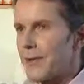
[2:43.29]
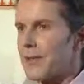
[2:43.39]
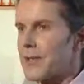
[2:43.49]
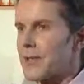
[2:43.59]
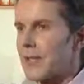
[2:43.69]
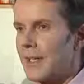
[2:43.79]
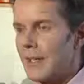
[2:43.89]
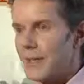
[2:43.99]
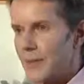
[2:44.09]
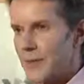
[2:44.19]
of physical
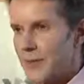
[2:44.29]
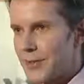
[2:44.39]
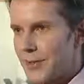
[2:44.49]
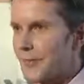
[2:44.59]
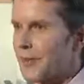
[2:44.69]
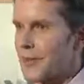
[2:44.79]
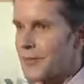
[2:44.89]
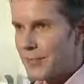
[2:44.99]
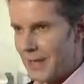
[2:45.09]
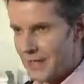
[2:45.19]
exhaustion, of
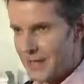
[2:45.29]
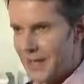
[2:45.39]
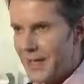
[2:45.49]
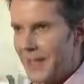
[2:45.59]
course rest